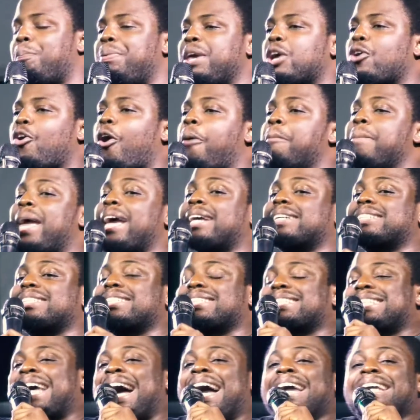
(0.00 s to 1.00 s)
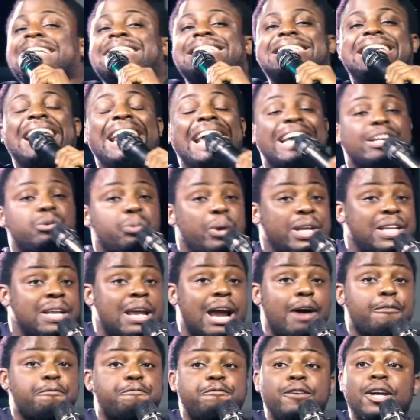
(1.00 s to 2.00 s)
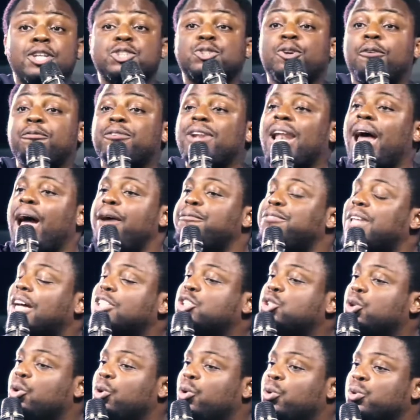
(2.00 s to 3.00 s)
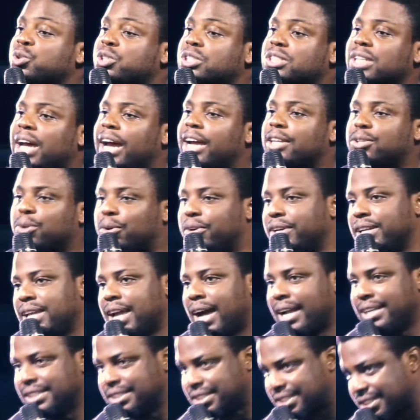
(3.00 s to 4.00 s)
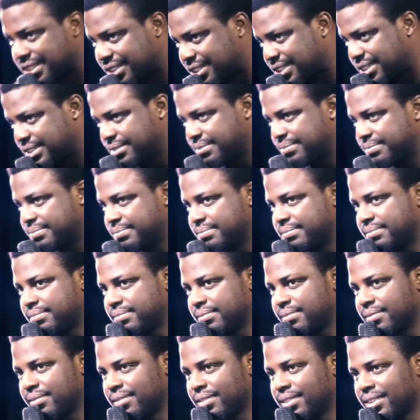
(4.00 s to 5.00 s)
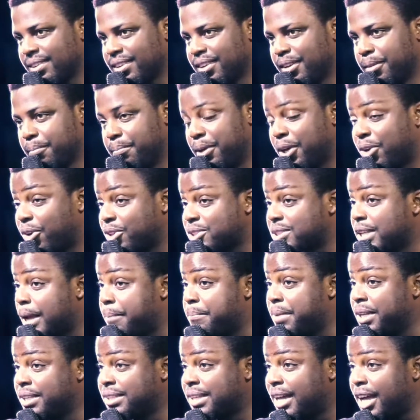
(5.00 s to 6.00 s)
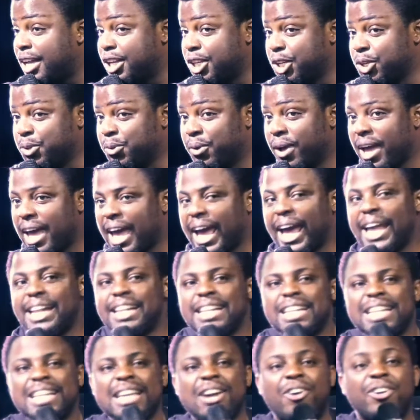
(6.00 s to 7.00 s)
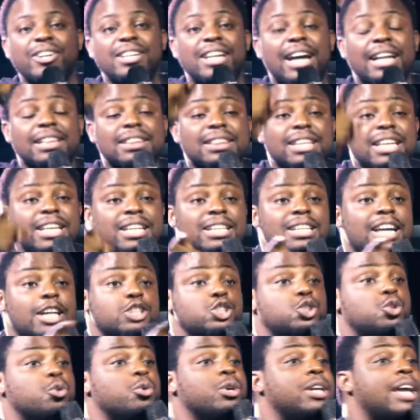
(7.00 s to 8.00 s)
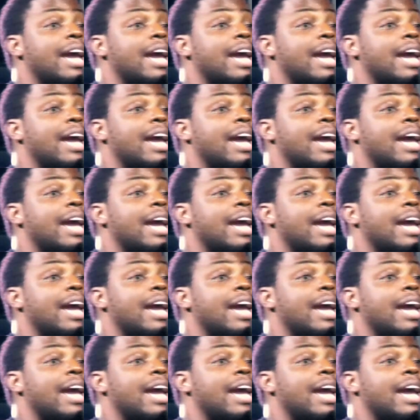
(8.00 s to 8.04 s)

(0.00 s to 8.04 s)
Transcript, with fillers: become excited with the affairs of life that you lose sight on realities. Because let me tell you, any other thing that you